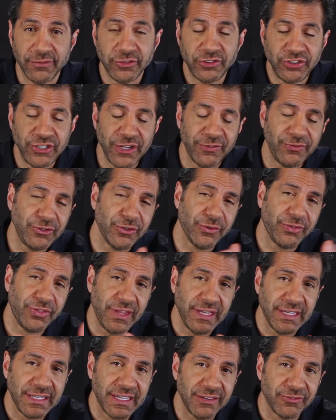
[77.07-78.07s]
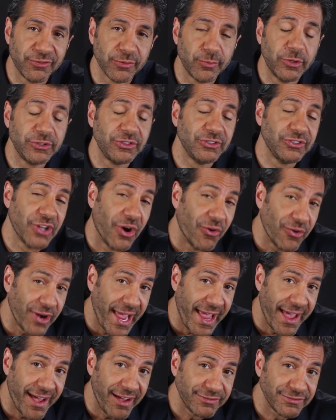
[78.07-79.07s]
Shift your thinking from what you don't
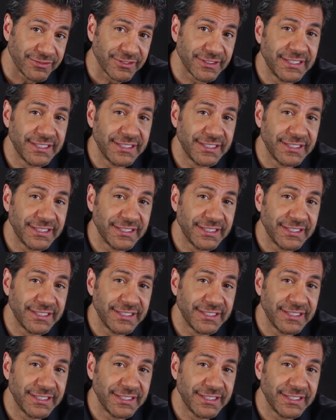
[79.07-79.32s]
have